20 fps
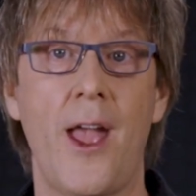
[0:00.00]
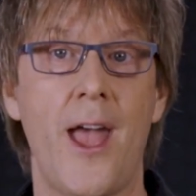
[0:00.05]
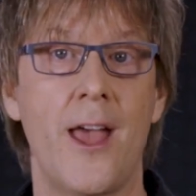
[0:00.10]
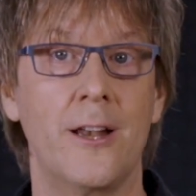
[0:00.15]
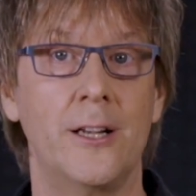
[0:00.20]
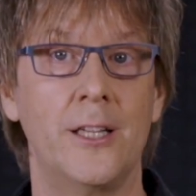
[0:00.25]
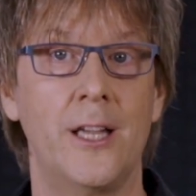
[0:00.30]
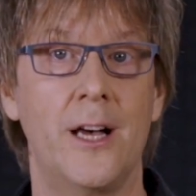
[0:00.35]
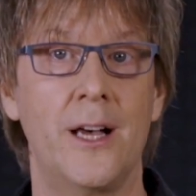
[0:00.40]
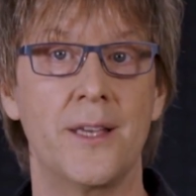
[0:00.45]

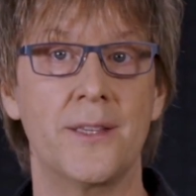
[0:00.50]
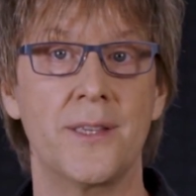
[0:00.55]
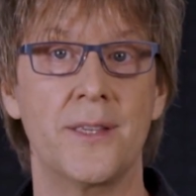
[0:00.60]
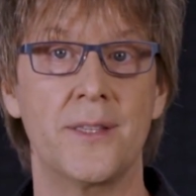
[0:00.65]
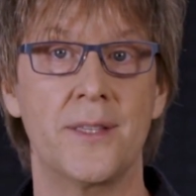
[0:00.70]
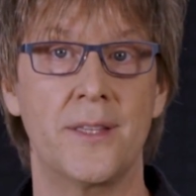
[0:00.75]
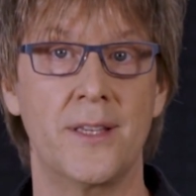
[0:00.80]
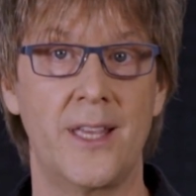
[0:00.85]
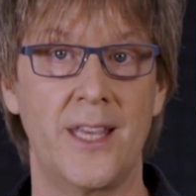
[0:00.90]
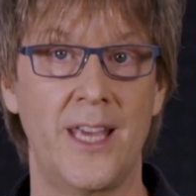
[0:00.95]

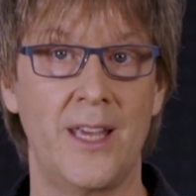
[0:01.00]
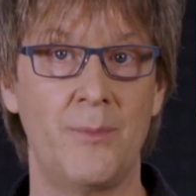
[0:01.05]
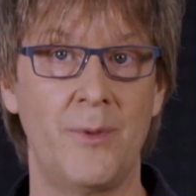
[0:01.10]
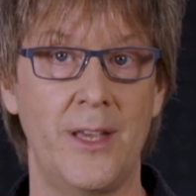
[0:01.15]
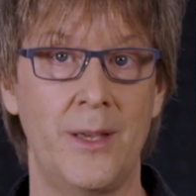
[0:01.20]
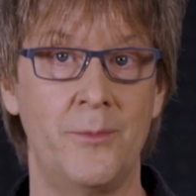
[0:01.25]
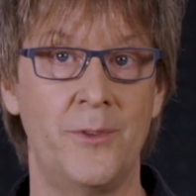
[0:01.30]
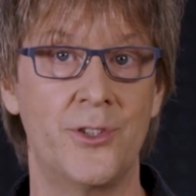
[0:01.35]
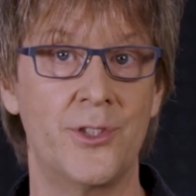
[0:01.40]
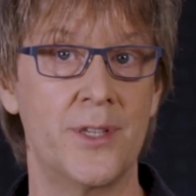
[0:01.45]
analyzes the game
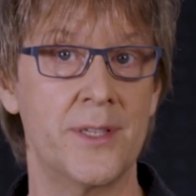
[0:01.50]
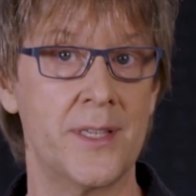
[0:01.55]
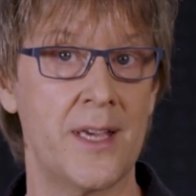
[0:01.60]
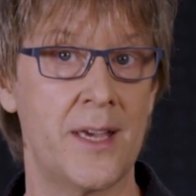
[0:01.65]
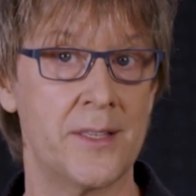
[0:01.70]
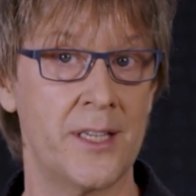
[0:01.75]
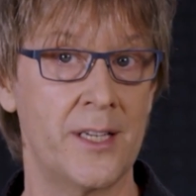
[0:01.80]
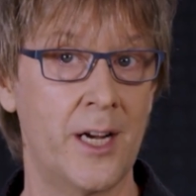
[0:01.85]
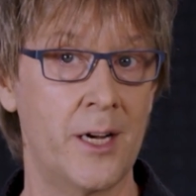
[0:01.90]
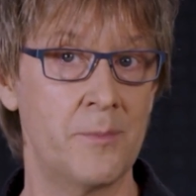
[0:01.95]
images
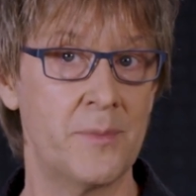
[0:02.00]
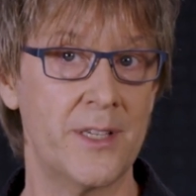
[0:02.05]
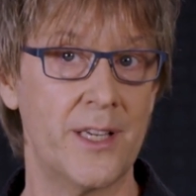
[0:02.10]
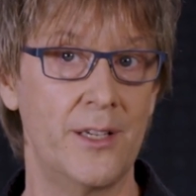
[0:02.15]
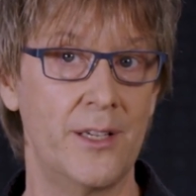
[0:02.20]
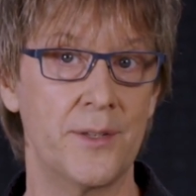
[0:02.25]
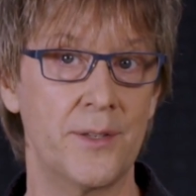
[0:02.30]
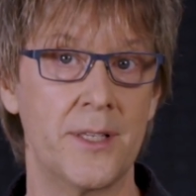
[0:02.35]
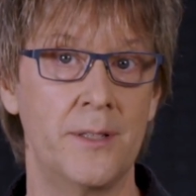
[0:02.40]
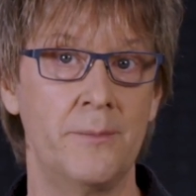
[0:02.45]
as it
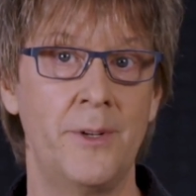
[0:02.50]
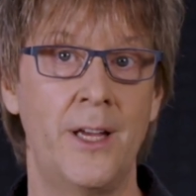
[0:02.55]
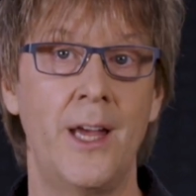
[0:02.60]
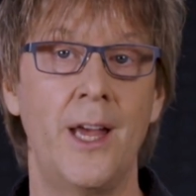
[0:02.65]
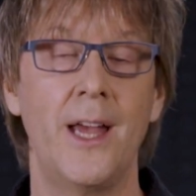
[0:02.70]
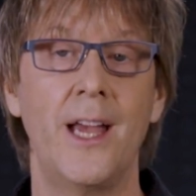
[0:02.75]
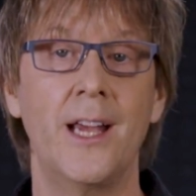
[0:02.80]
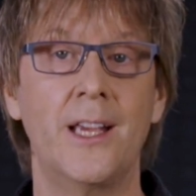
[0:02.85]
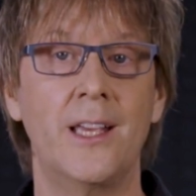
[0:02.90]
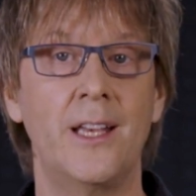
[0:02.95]
upscales them
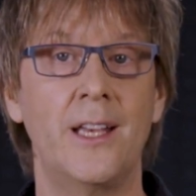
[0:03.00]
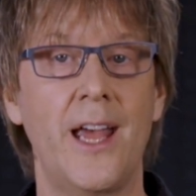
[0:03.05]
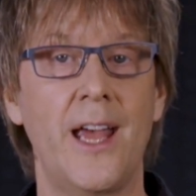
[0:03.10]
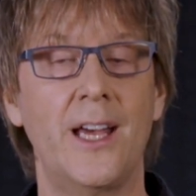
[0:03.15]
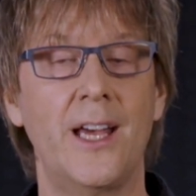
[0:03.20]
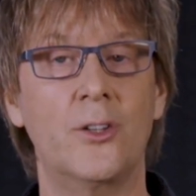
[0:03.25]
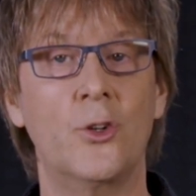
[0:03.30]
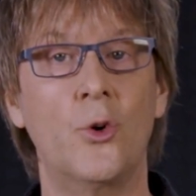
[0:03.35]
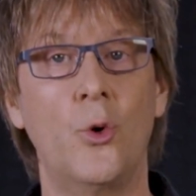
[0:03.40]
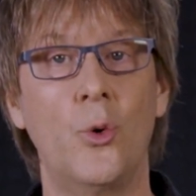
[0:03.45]
and can
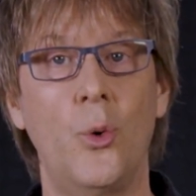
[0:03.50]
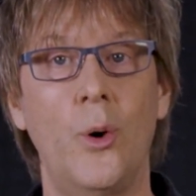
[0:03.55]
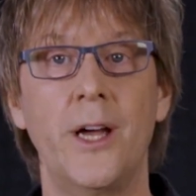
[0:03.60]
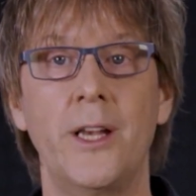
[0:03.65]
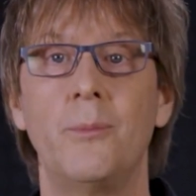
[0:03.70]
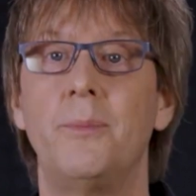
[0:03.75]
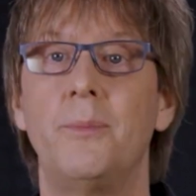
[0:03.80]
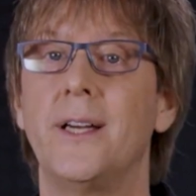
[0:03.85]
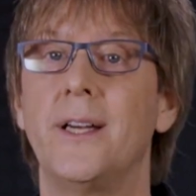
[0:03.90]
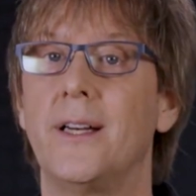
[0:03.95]
add quite a
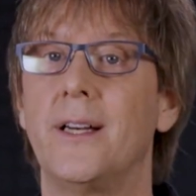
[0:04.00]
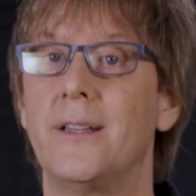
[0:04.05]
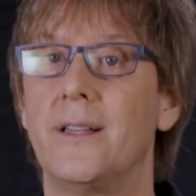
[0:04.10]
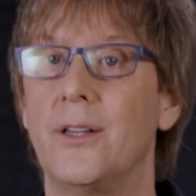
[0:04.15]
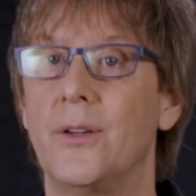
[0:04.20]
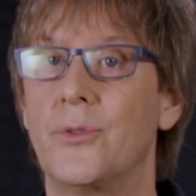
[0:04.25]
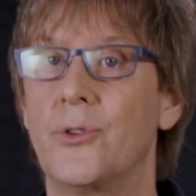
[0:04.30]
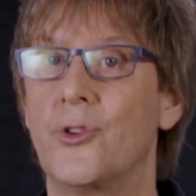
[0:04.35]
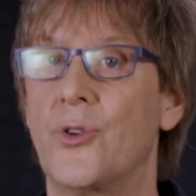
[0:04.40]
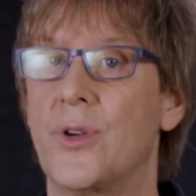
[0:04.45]
bit
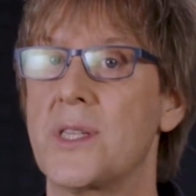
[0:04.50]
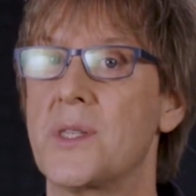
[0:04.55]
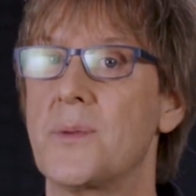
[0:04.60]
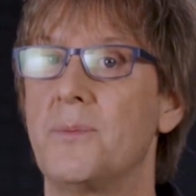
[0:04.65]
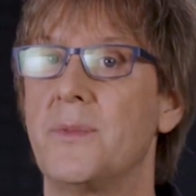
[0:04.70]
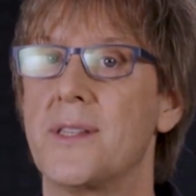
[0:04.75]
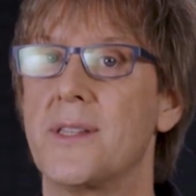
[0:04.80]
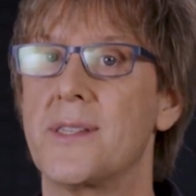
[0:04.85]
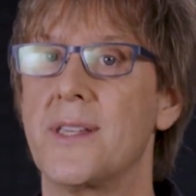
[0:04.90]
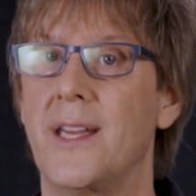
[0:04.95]
of
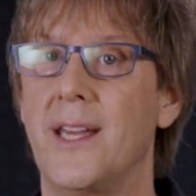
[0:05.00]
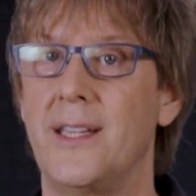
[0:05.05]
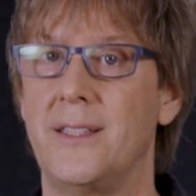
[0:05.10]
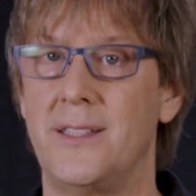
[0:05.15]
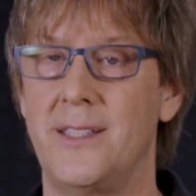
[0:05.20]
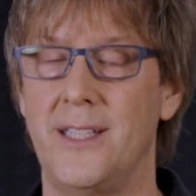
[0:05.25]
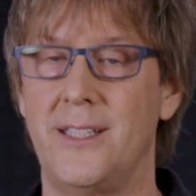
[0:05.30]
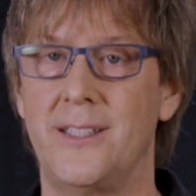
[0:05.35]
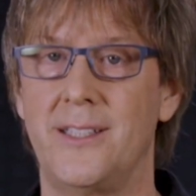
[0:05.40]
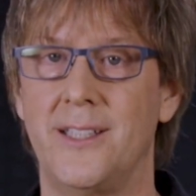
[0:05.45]
crispness and
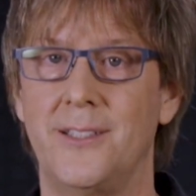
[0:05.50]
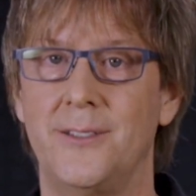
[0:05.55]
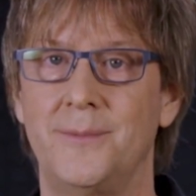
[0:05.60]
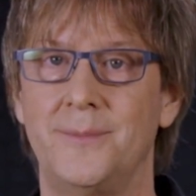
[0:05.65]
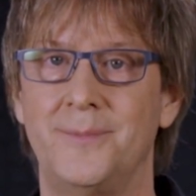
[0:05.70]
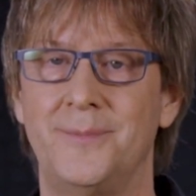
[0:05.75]
detail.